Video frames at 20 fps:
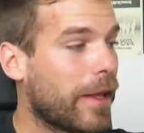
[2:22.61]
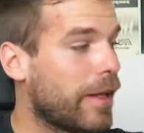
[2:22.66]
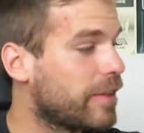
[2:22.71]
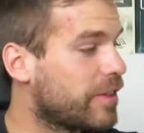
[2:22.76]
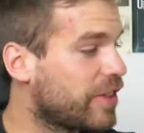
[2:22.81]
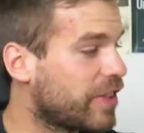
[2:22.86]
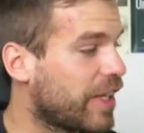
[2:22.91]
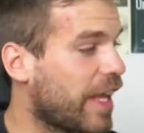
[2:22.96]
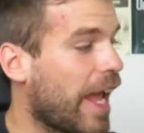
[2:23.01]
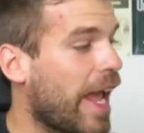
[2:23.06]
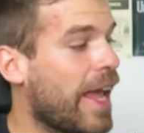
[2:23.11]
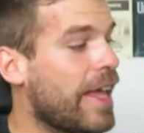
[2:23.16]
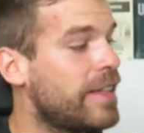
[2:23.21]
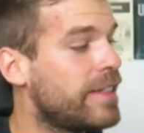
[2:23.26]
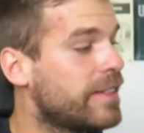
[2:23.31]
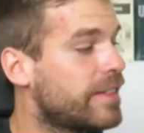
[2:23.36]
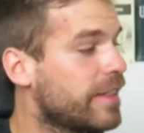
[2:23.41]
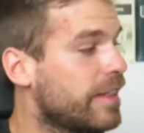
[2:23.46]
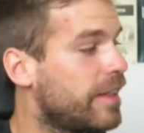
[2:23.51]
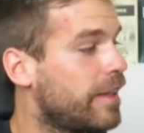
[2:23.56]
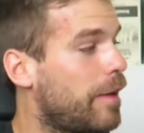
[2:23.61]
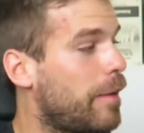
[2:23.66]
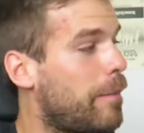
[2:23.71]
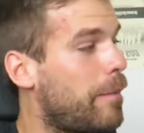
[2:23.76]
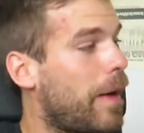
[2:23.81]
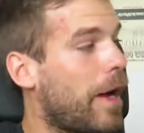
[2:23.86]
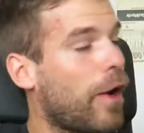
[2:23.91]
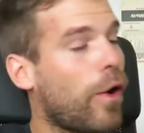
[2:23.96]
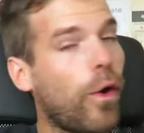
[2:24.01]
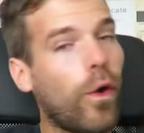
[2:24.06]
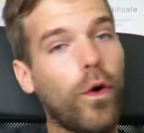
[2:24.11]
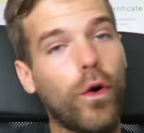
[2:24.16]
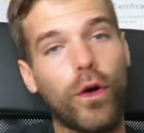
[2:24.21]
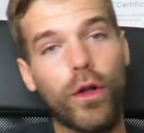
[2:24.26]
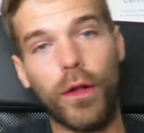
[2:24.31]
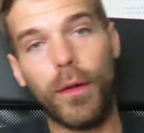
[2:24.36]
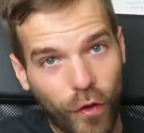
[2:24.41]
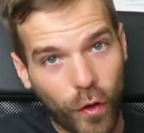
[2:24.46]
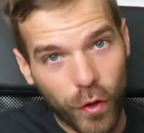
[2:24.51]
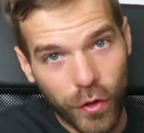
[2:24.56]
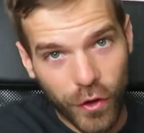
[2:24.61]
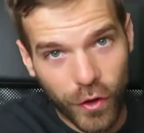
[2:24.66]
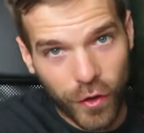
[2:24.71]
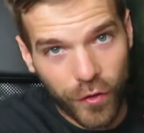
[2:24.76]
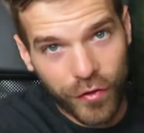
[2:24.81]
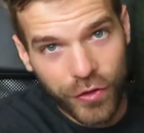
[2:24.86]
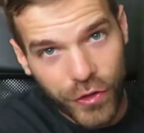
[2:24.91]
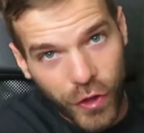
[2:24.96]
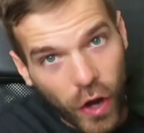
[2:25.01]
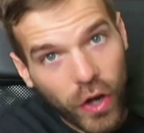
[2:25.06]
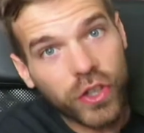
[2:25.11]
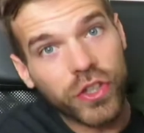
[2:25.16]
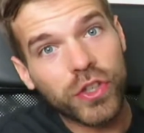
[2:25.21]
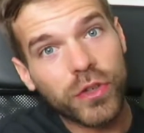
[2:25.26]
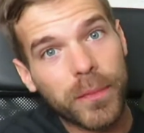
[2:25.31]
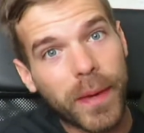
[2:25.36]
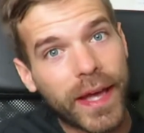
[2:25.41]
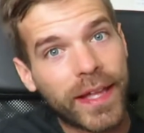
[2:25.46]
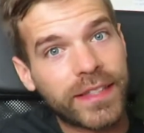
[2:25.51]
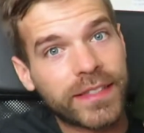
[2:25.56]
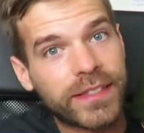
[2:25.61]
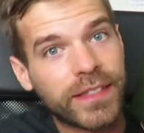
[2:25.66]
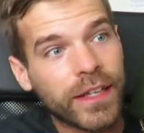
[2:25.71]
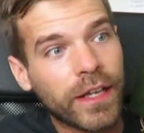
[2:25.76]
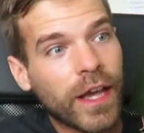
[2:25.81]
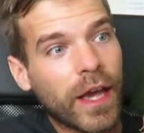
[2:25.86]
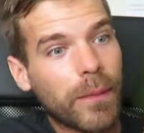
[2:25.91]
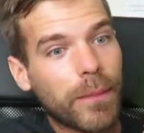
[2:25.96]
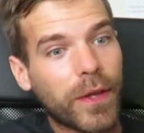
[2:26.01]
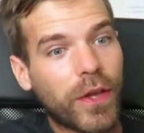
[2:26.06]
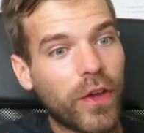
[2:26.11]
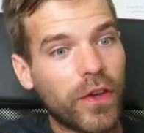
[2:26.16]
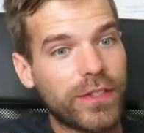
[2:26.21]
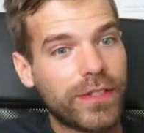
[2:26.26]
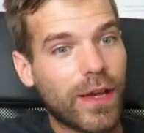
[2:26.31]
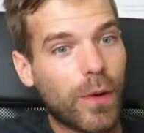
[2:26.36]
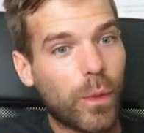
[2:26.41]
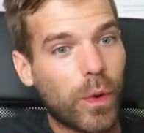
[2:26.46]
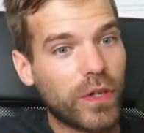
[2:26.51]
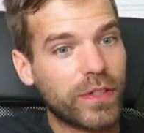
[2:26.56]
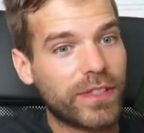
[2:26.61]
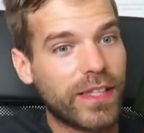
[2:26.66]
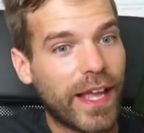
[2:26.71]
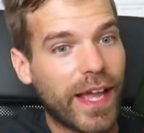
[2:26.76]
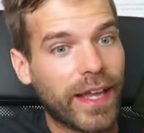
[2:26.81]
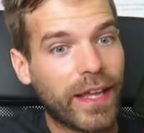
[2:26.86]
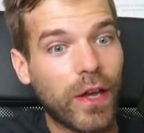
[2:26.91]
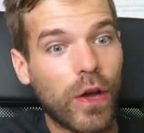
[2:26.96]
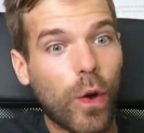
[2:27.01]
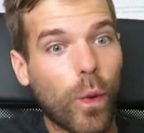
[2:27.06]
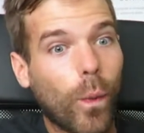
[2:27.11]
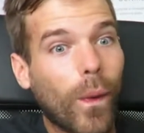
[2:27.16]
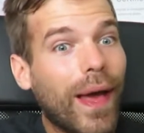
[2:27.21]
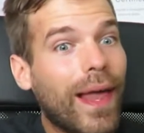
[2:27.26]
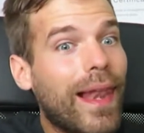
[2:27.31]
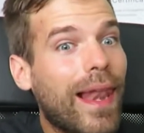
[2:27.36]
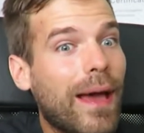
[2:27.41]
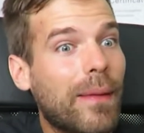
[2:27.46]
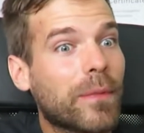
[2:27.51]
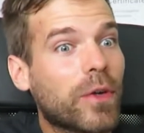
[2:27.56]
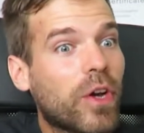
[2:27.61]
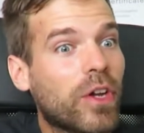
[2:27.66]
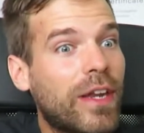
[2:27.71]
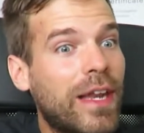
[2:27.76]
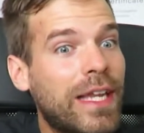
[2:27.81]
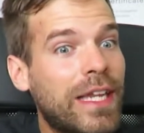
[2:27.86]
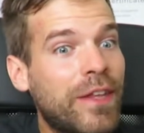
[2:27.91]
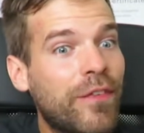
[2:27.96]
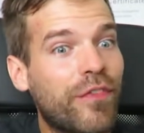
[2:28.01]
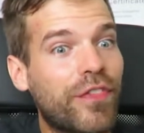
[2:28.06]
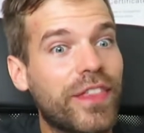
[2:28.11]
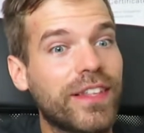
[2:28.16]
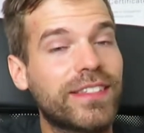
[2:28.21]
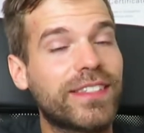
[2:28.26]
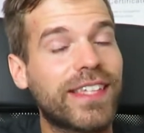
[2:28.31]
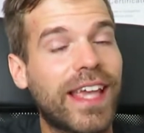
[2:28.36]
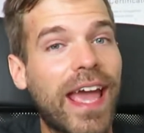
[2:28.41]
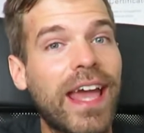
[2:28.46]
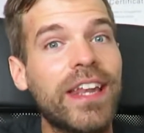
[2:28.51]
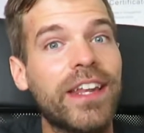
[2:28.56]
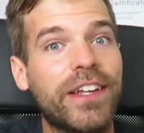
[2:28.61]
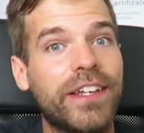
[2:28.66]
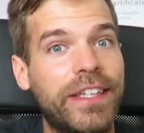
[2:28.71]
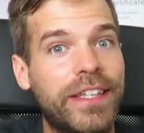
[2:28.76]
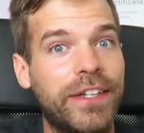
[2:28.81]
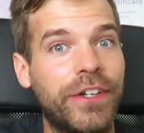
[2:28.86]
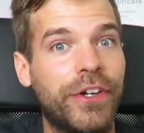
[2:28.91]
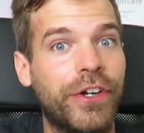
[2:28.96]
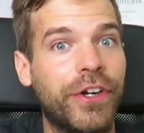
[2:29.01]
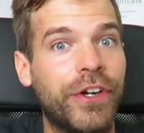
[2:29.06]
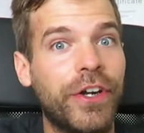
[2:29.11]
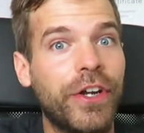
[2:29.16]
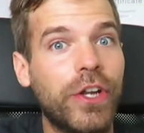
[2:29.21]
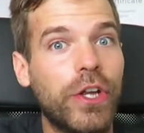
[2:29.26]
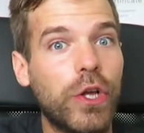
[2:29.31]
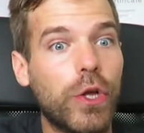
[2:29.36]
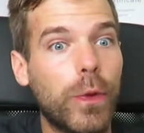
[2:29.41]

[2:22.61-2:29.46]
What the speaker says: scanned my whole folder of documents because I was like, well, I'm gonna leave the scanner here,